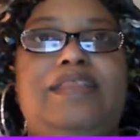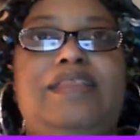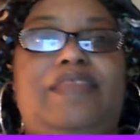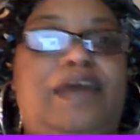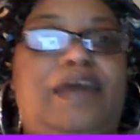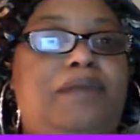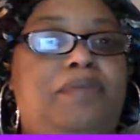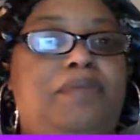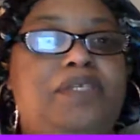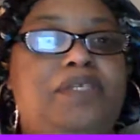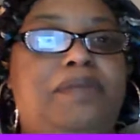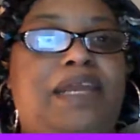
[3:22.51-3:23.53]
that
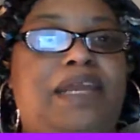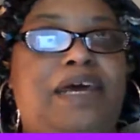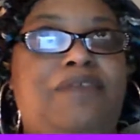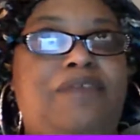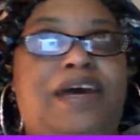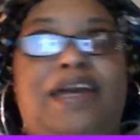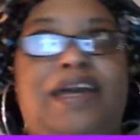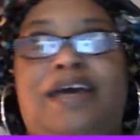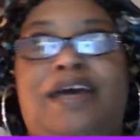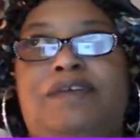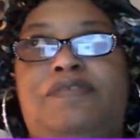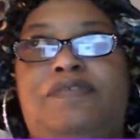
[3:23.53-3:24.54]
most of my life I
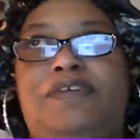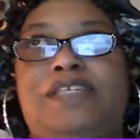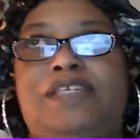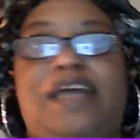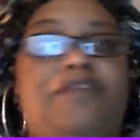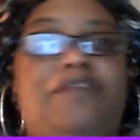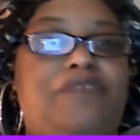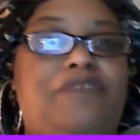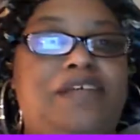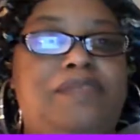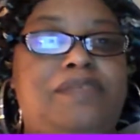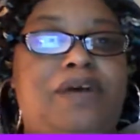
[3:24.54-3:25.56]
have
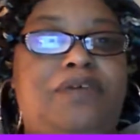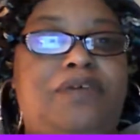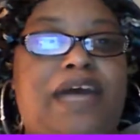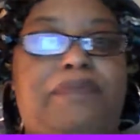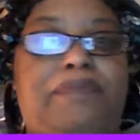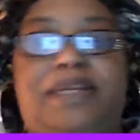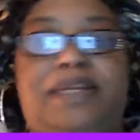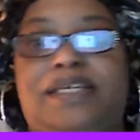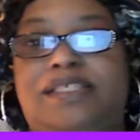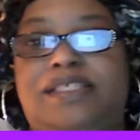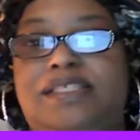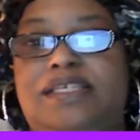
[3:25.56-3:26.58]
sacrificed my own
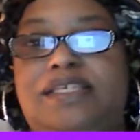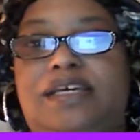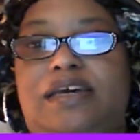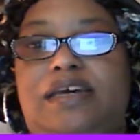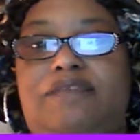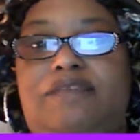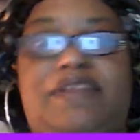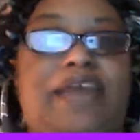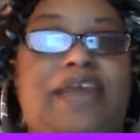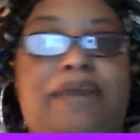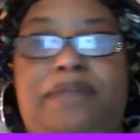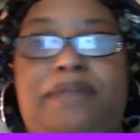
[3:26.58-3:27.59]
happiness for the
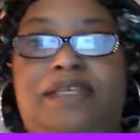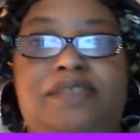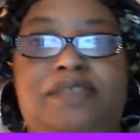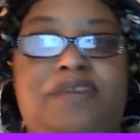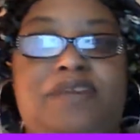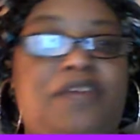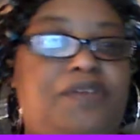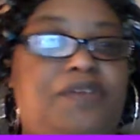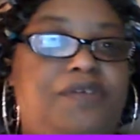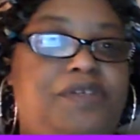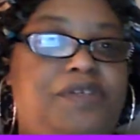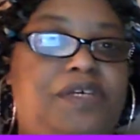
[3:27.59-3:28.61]
happiness of
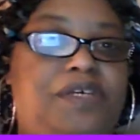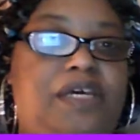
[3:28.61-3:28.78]
others.